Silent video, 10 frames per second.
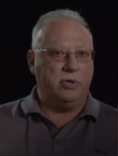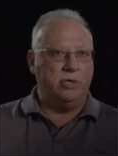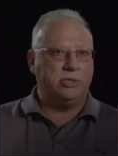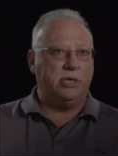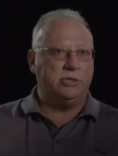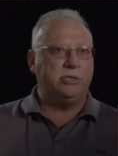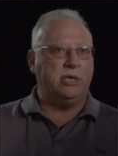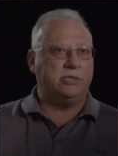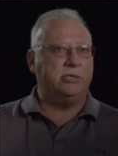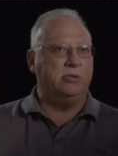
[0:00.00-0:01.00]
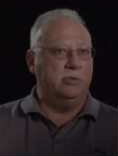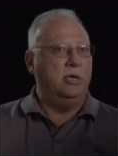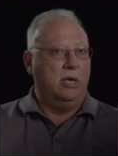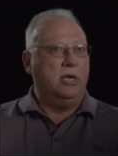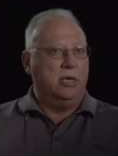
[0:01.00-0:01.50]
organization that's still
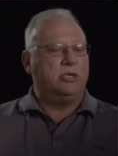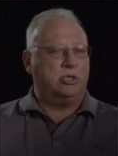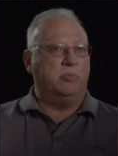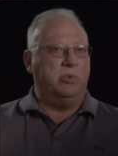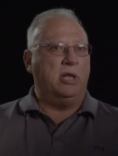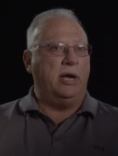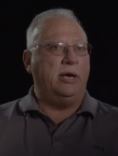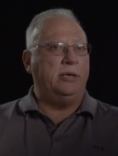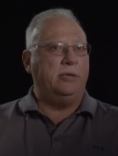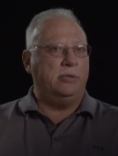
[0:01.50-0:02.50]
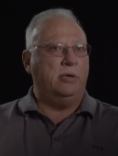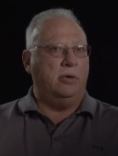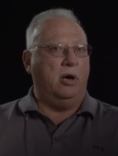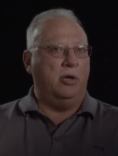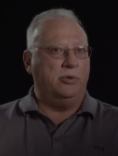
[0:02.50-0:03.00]
supplying
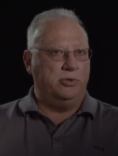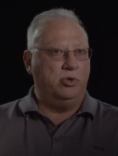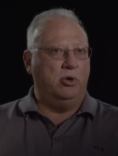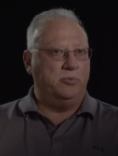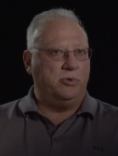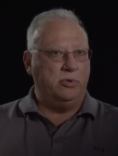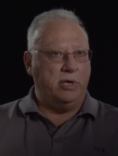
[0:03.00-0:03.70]
all the dope to the